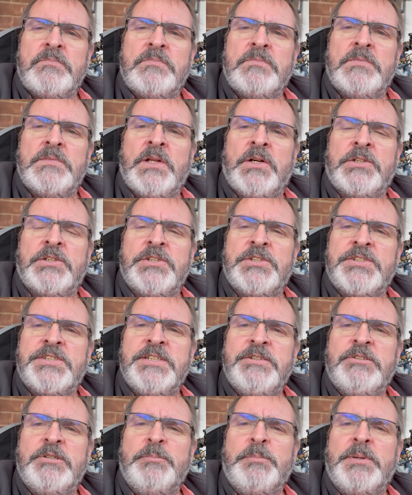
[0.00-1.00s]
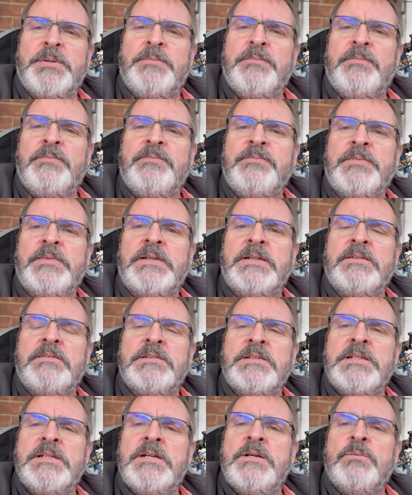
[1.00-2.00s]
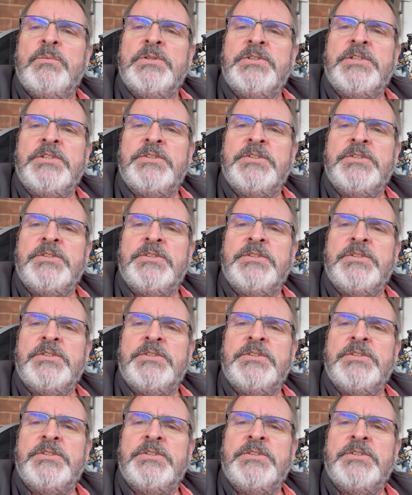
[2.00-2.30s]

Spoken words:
like a syrup, which